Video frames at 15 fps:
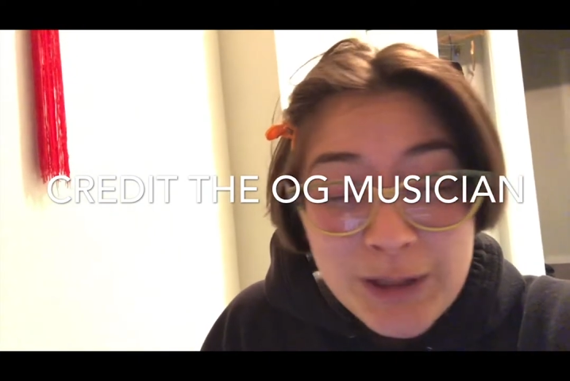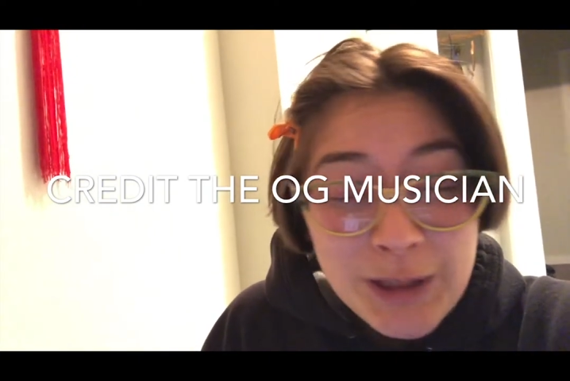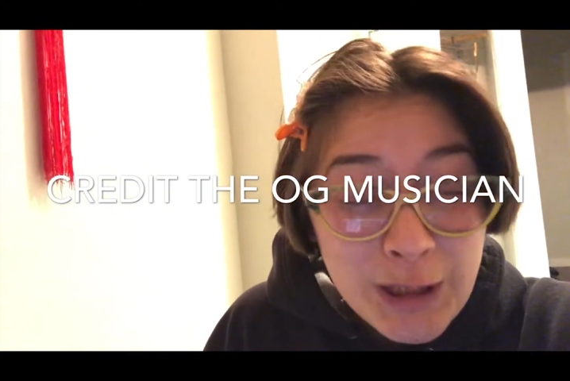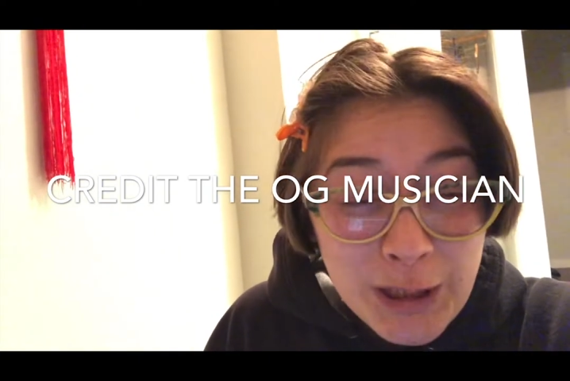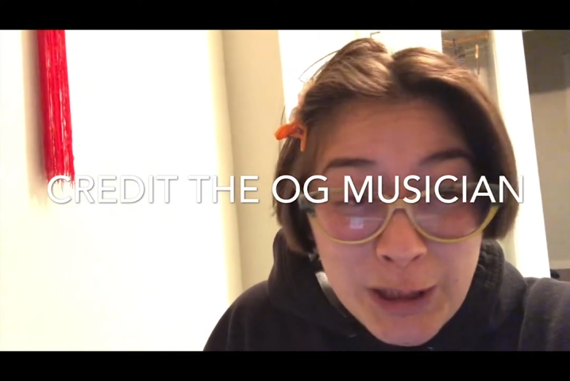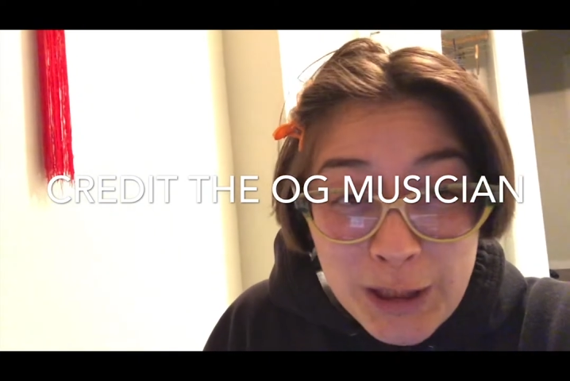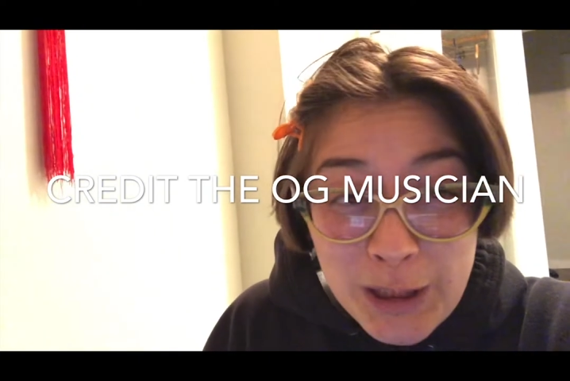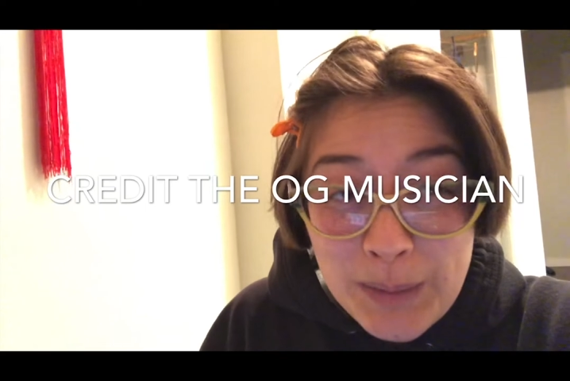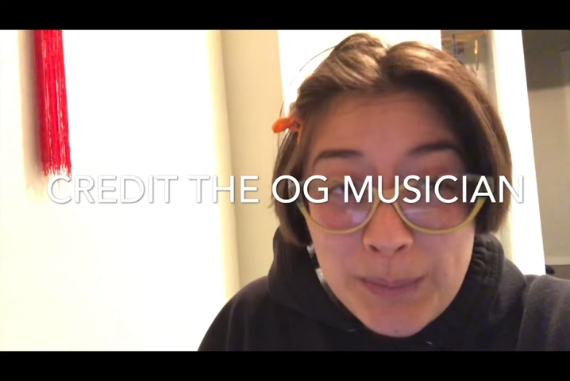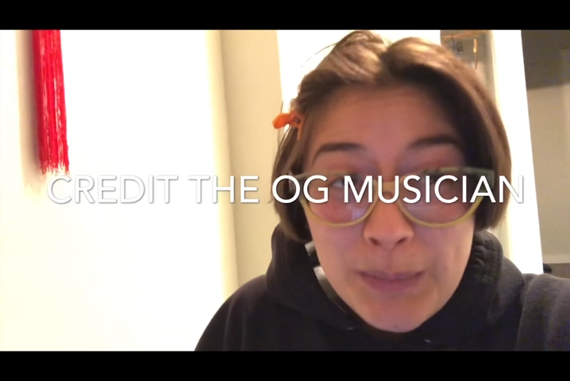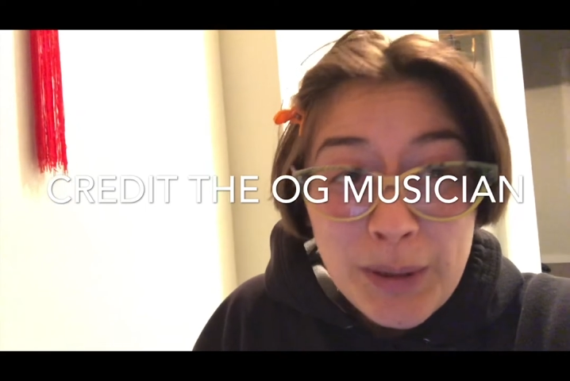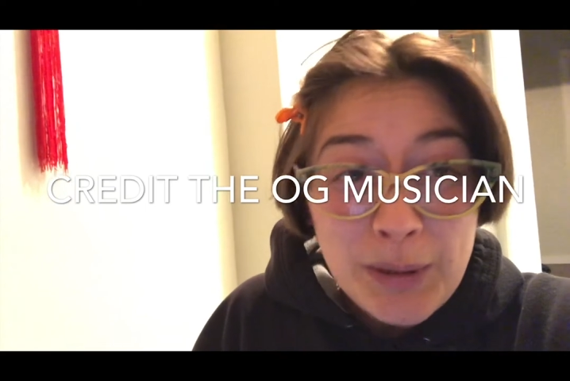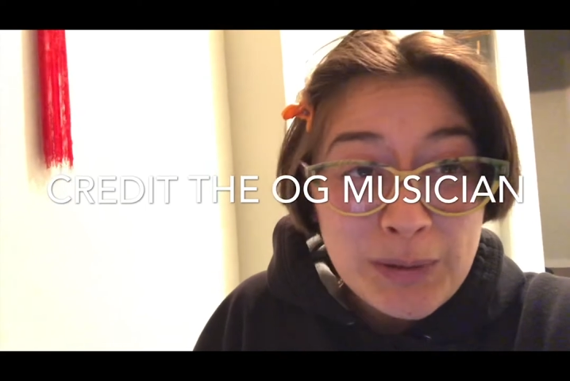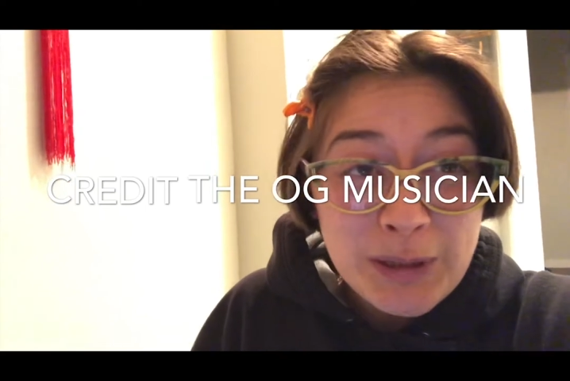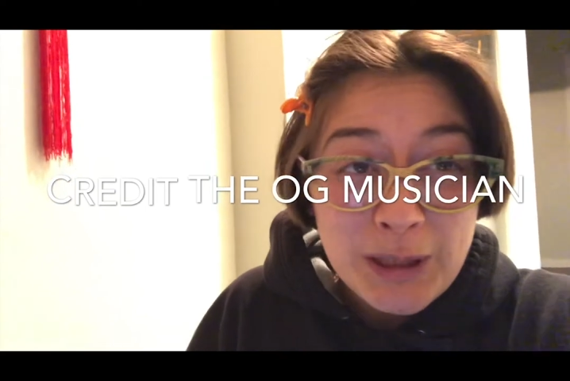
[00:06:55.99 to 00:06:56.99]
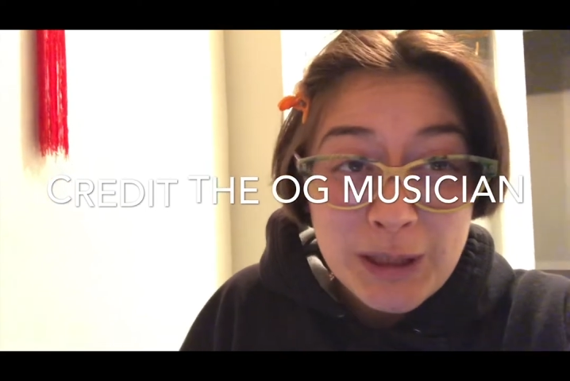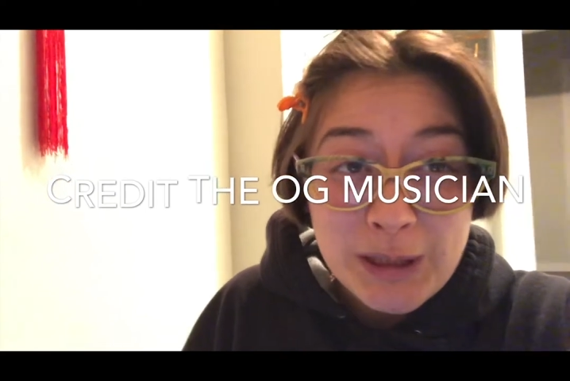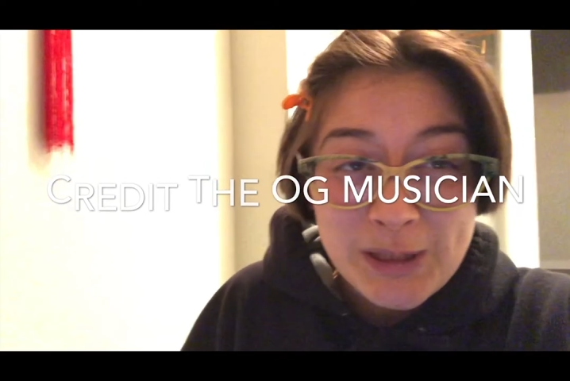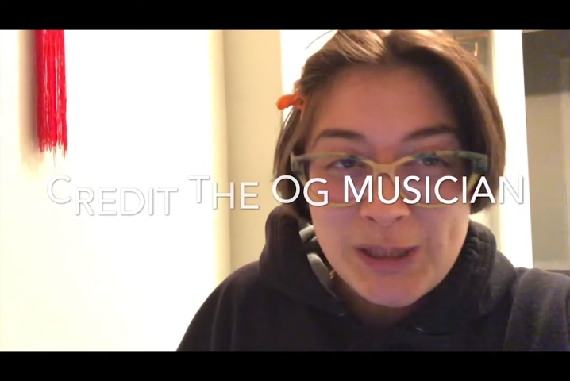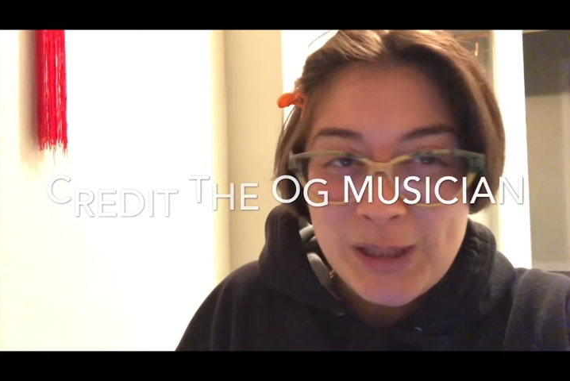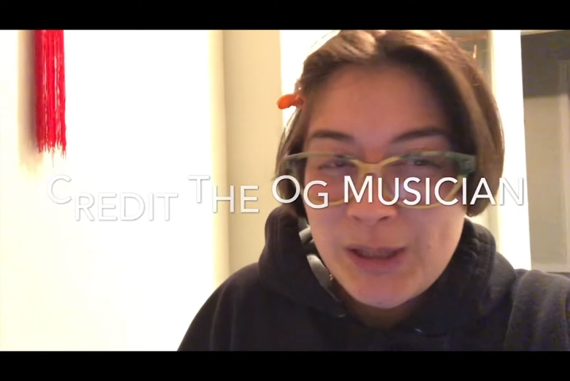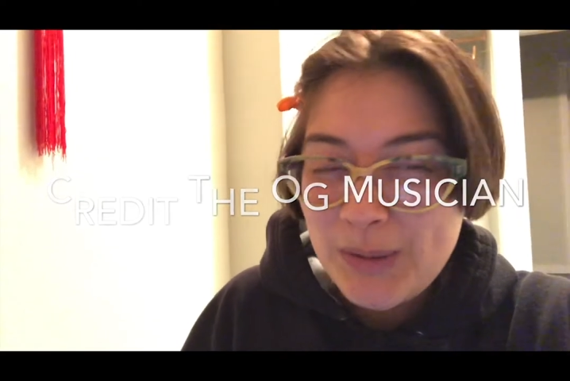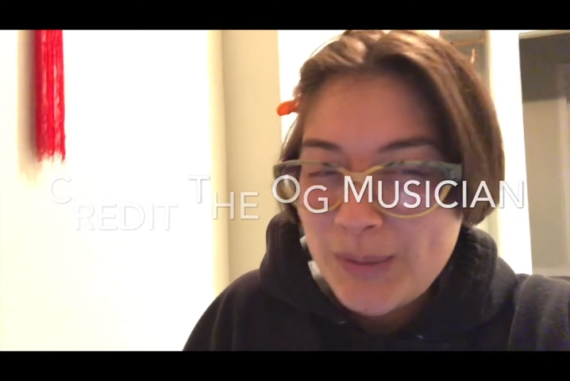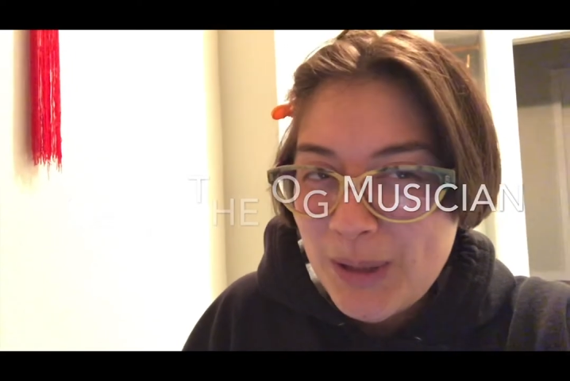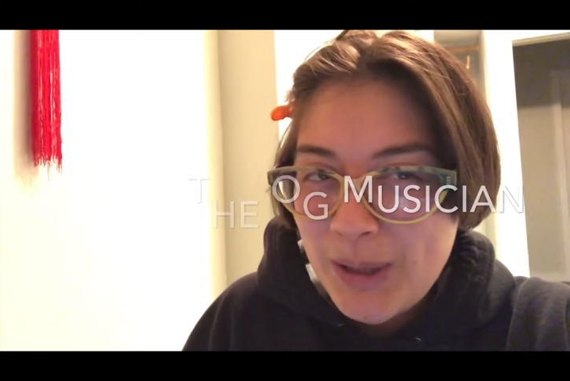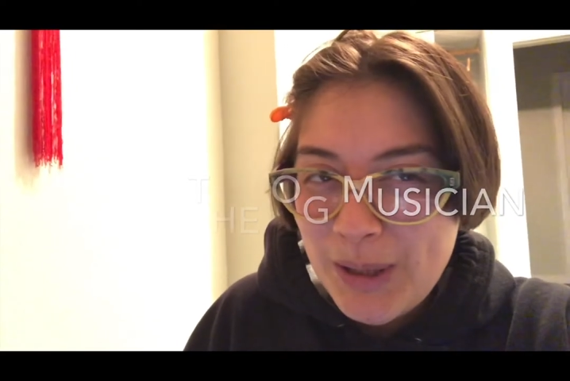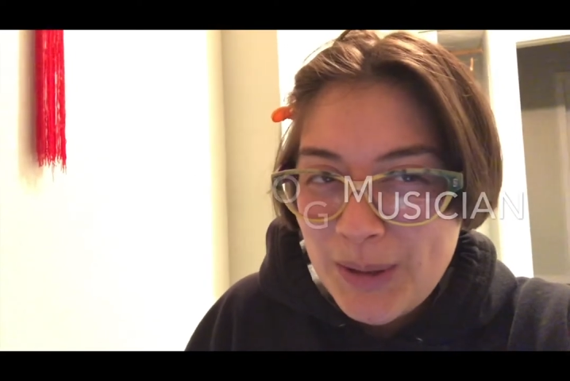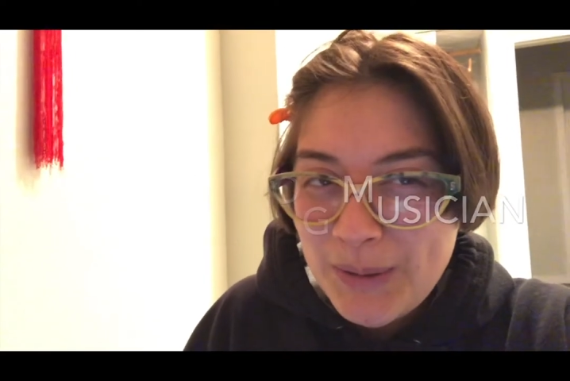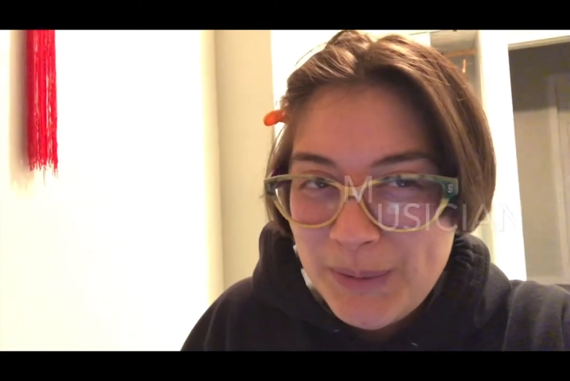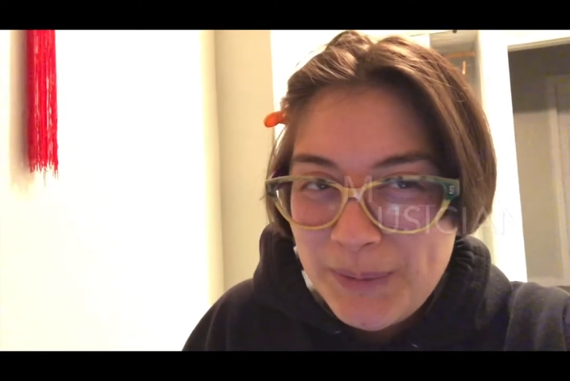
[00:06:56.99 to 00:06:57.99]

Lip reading: chill emotions, you know?